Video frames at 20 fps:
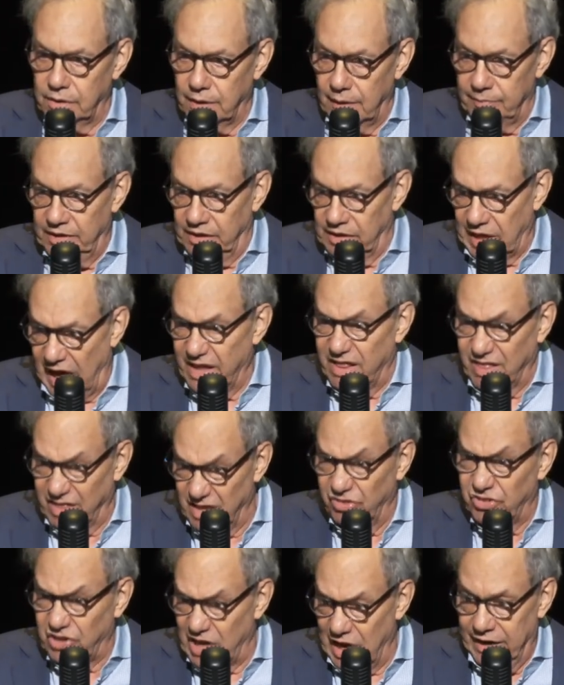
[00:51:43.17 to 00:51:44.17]
I mean, like
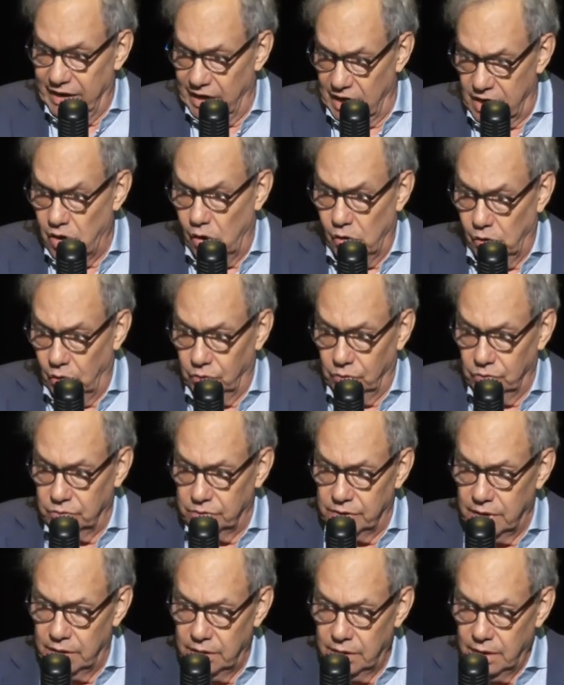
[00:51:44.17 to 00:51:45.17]
this kind of cold.
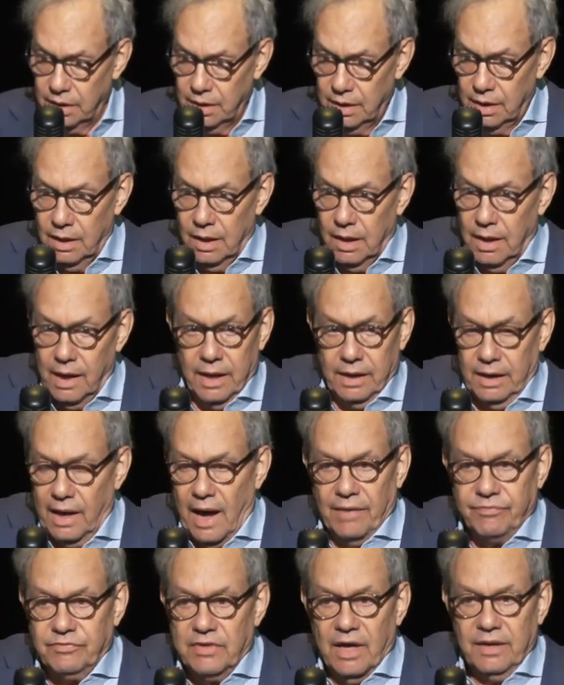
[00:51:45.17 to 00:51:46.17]
And
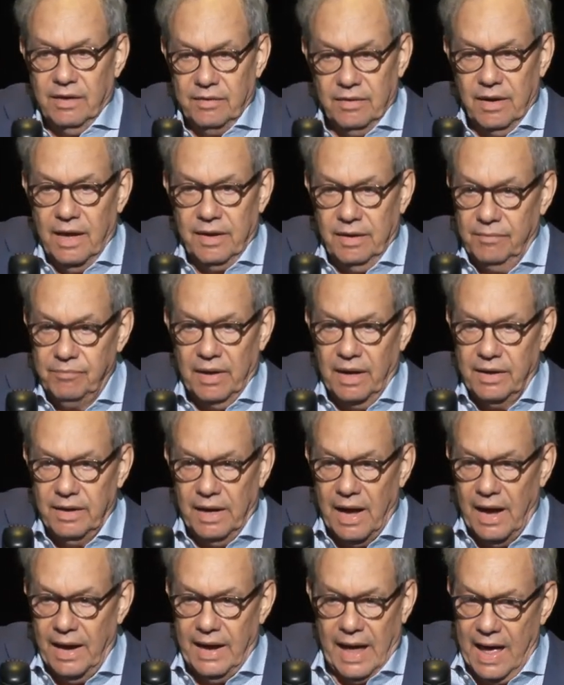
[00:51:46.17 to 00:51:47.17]
I
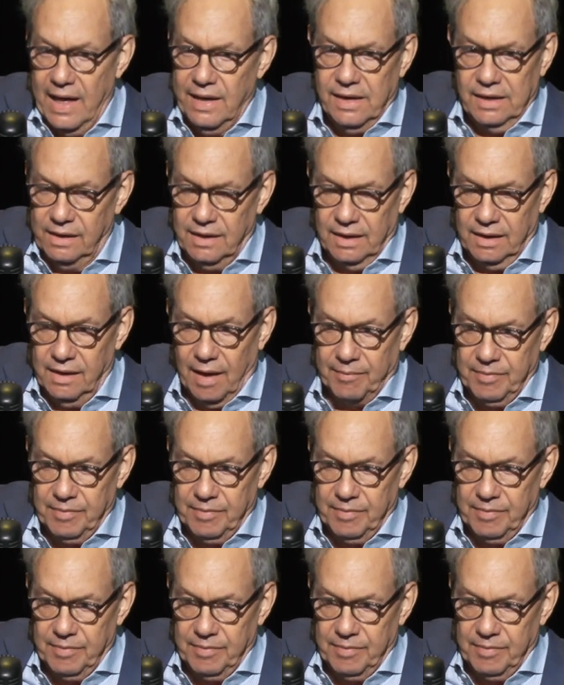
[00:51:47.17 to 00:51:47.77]
hated it.